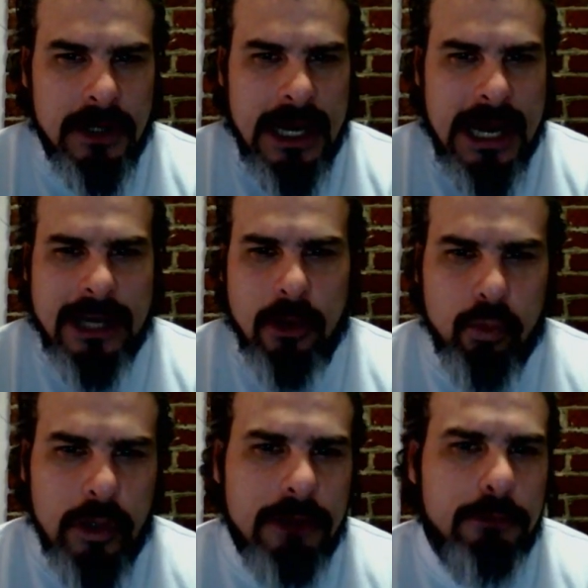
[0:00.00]
I don't
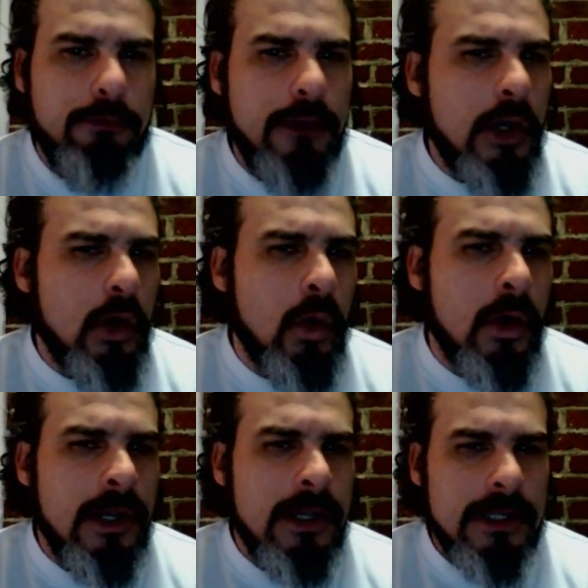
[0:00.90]
really feel
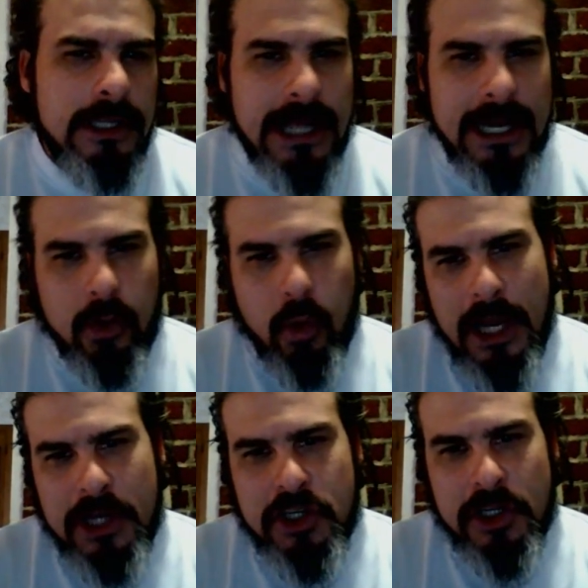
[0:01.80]
that
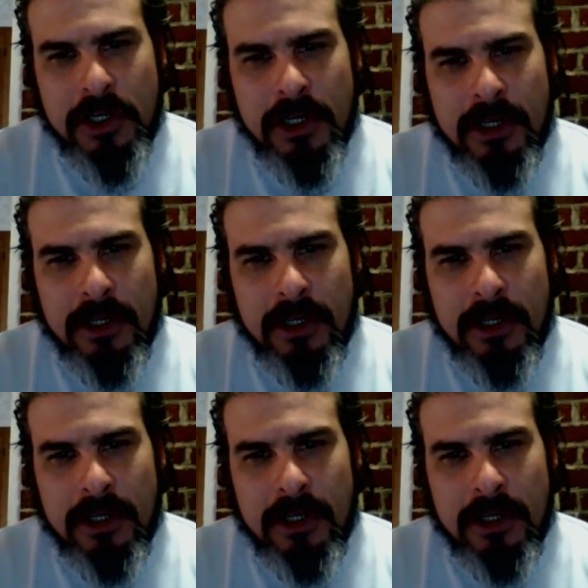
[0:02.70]
equation